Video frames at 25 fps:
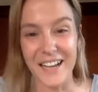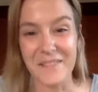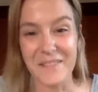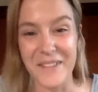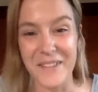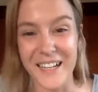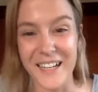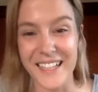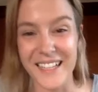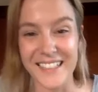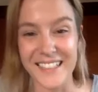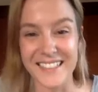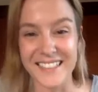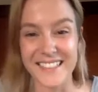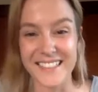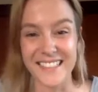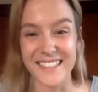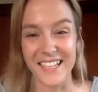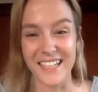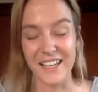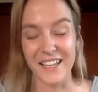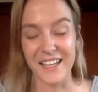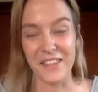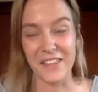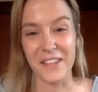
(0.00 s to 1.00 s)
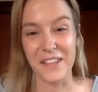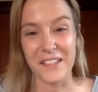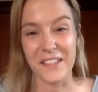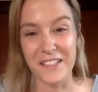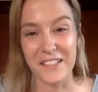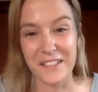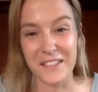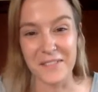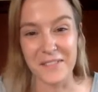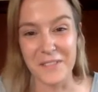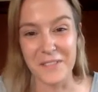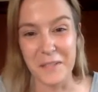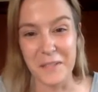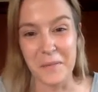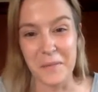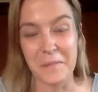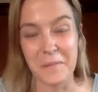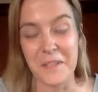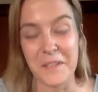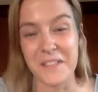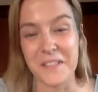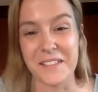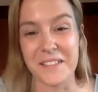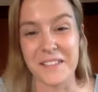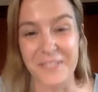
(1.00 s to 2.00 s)
Matt, and thank you for the
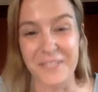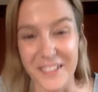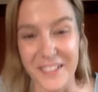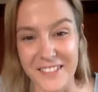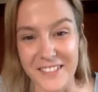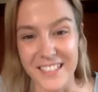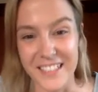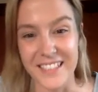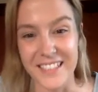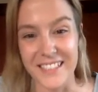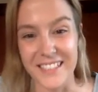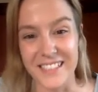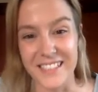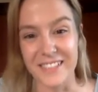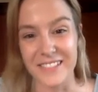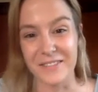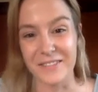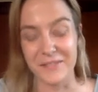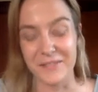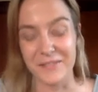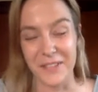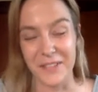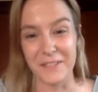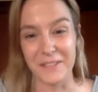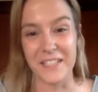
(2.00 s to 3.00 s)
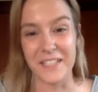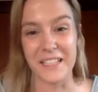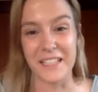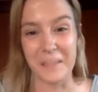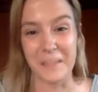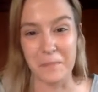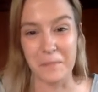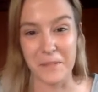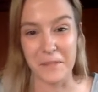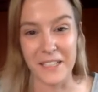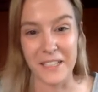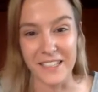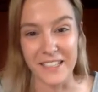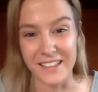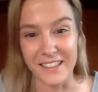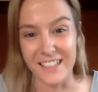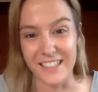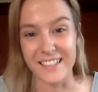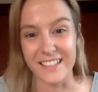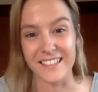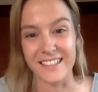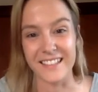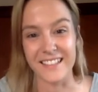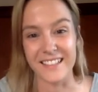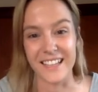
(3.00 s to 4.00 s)
Memusi Foundation for really bringing
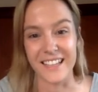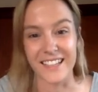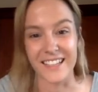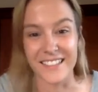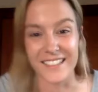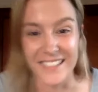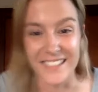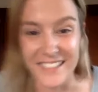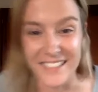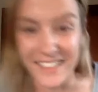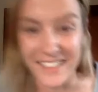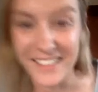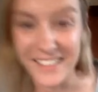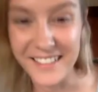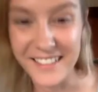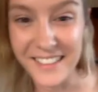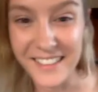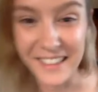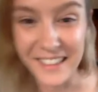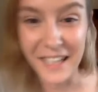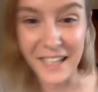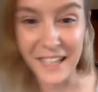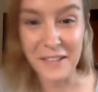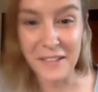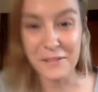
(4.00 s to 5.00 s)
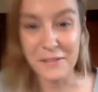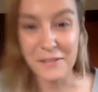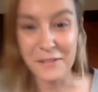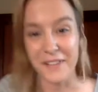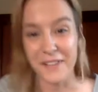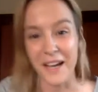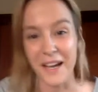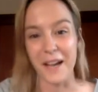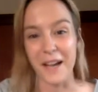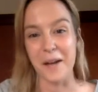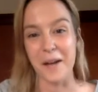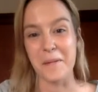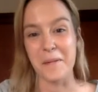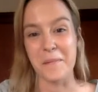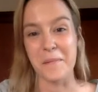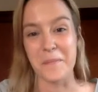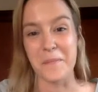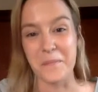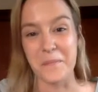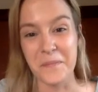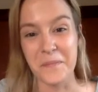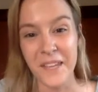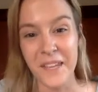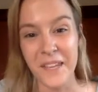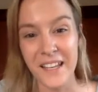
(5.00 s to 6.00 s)
this design to life.
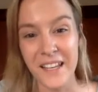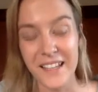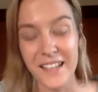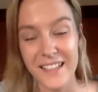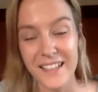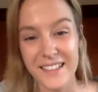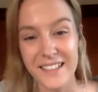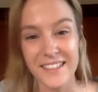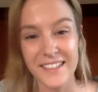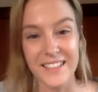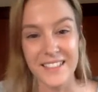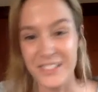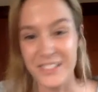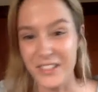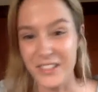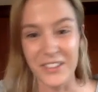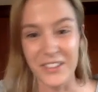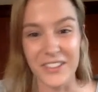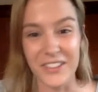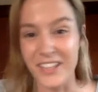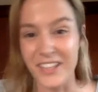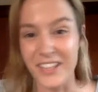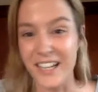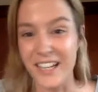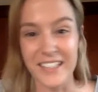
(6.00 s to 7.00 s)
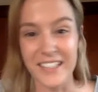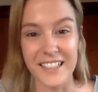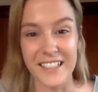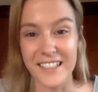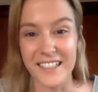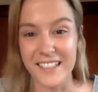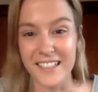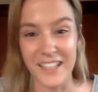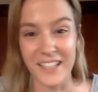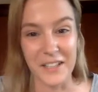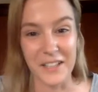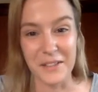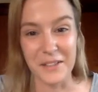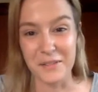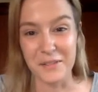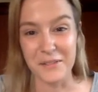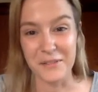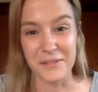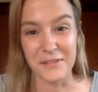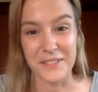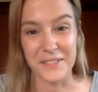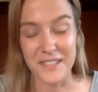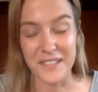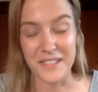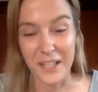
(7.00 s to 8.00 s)
Sure, I can kind of
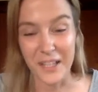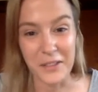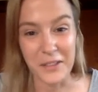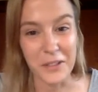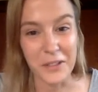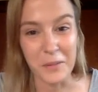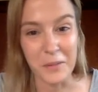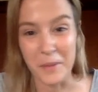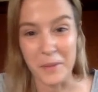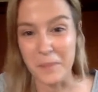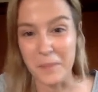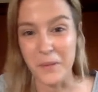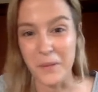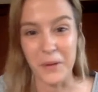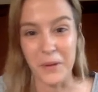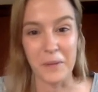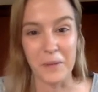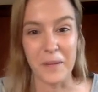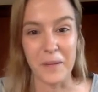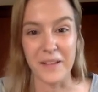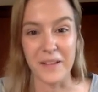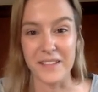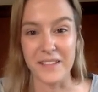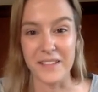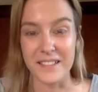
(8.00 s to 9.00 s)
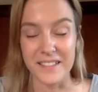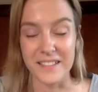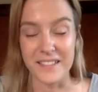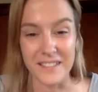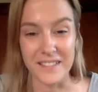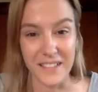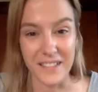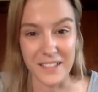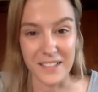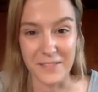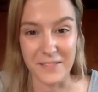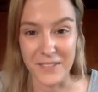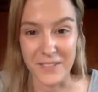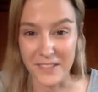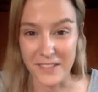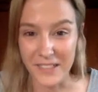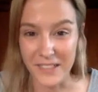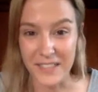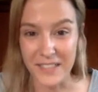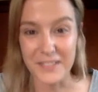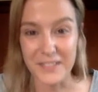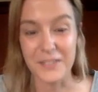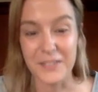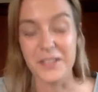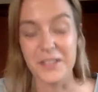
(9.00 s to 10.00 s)
tell you a bit more about the design of the
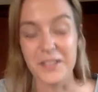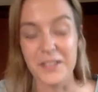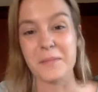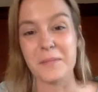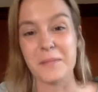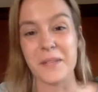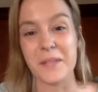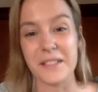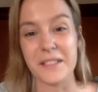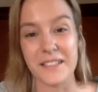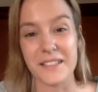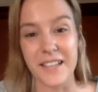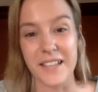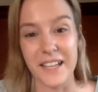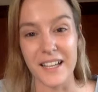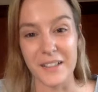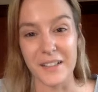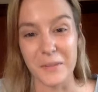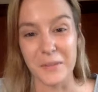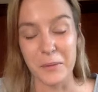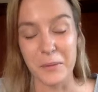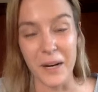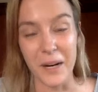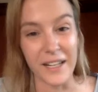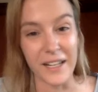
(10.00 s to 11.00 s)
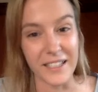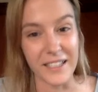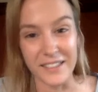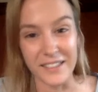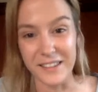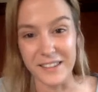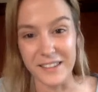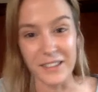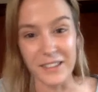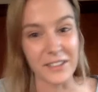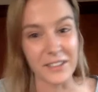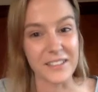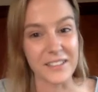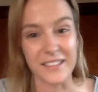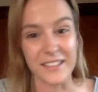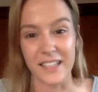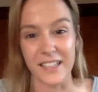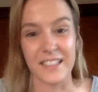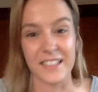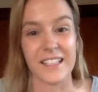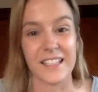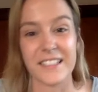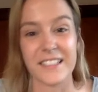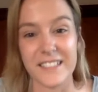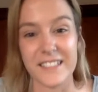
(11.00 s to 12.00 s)
classroom and why it looks
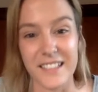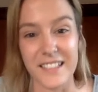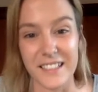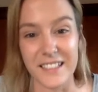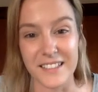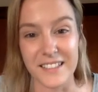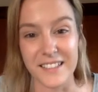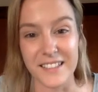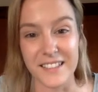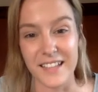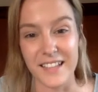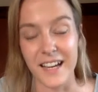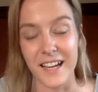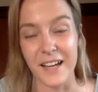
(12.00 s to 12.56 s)
like it does.